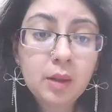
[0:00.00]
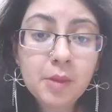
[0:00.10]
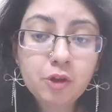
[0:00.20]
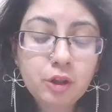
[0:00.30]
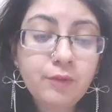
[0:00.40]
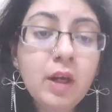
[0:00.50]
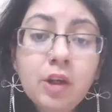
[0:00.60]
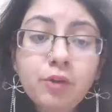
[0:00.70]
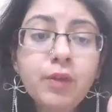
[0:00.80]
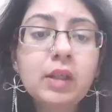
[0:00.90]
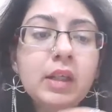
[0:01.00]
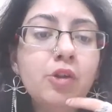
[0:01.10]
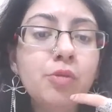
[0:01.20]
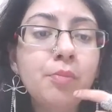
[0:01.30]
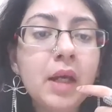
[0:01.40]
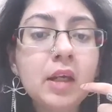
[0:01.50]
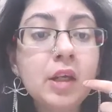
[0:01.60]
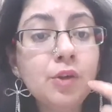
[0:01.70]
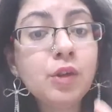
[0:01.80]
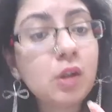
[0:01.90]
imagery. When do we tend to
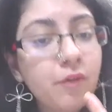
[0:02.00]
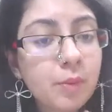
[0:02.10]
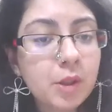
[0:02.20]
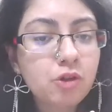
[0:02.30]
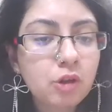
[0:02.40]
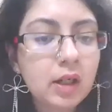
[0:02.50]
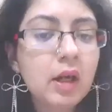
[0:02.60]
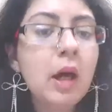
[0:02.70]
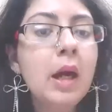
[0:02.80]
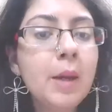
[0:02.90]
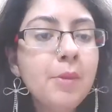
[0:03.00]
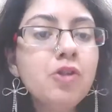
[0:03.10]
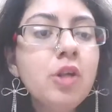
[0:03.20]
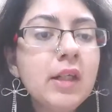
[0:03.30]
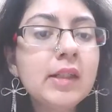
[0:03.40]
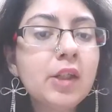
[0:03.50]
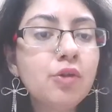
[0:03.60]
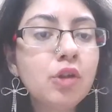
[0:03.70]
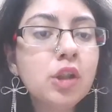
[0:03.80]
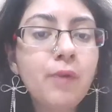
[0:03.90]
make use of imagery? Imagery is
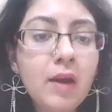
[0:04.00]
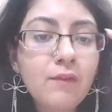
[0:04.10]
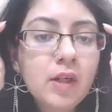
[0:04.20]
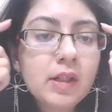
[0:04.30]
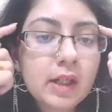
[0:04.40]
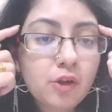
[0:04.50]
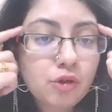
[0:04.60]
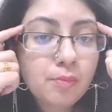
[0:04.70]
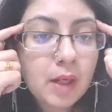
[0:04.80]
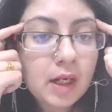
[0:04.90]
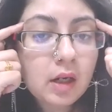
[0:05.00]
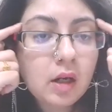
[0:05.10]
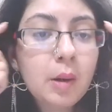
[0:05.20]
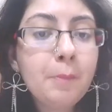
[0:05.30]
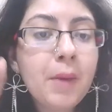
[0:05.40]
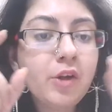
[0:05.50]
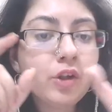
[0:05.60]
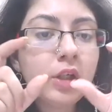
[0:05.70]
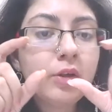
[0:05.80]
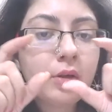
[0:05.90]
used when we tend to make
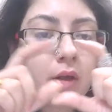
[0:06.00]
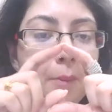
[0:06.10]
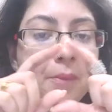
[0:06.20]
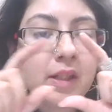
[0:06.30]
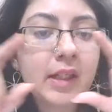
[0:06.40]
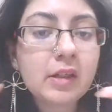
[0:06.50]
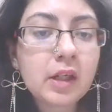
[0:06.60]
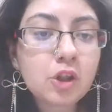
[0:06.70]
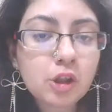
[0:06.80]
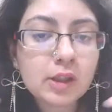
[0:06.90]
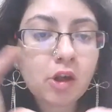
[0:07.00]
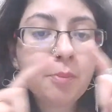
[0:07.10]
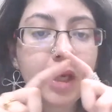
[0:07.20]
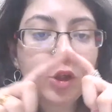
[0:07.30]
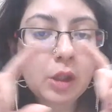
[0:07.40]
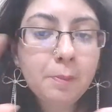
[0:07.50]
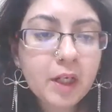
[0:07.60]
mental representations or mental